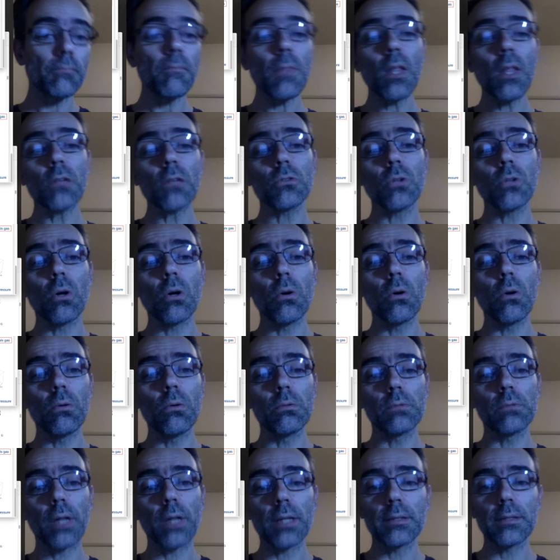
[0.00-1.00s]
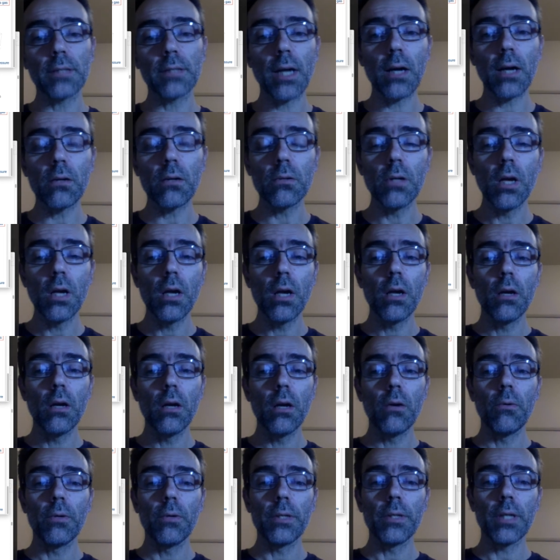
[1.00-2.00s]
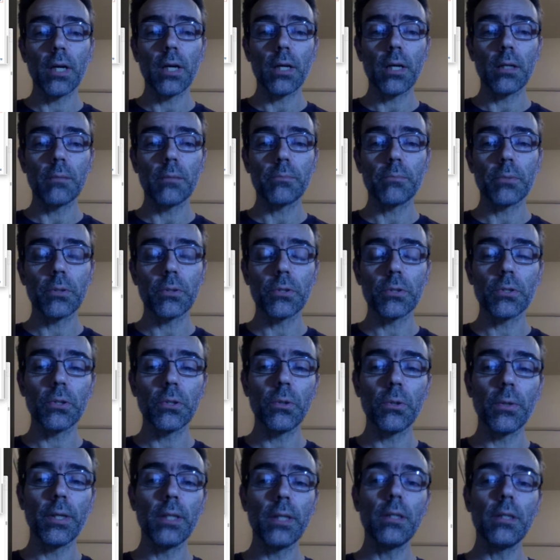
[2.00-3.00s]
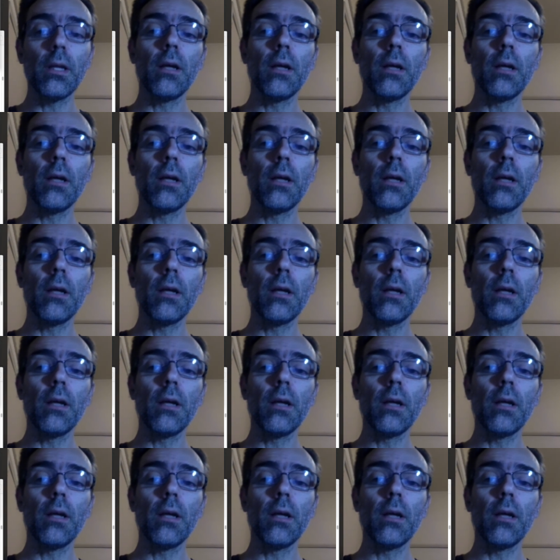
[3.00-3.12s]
So right now we are pursuing